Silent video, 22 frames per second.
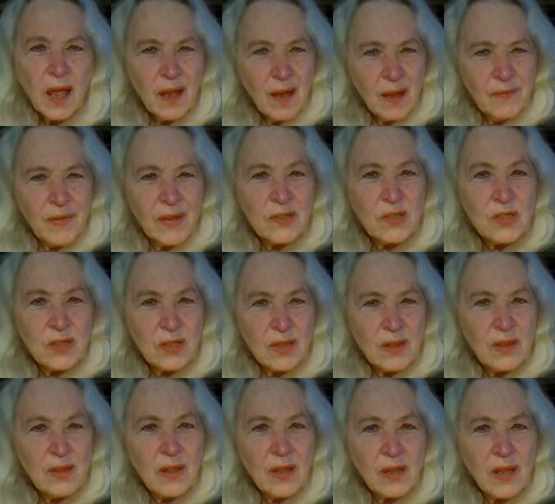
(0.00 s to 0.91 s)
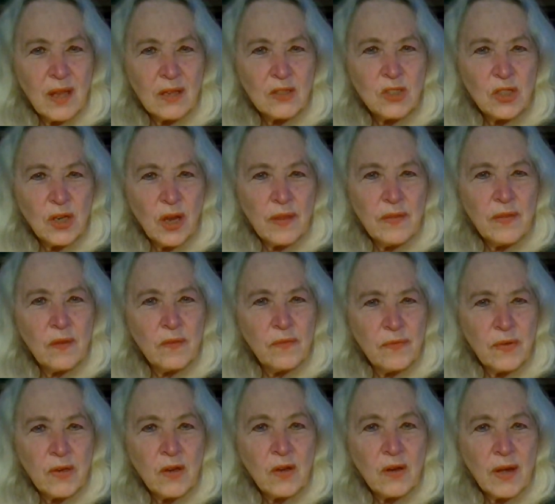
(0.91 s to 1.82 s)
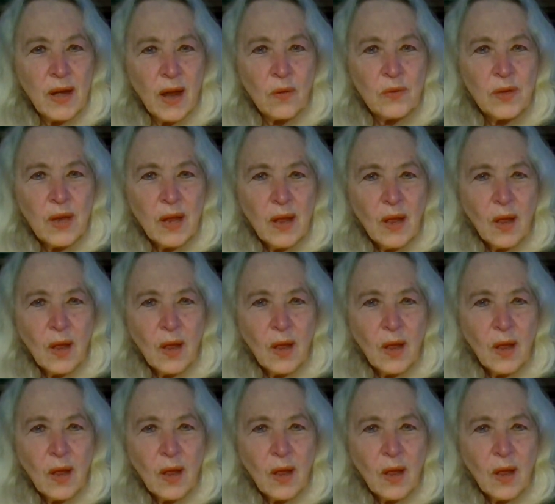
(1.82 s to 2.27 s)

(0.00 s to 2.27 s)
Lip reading: Eventually they'll catch on, they'll figure it out.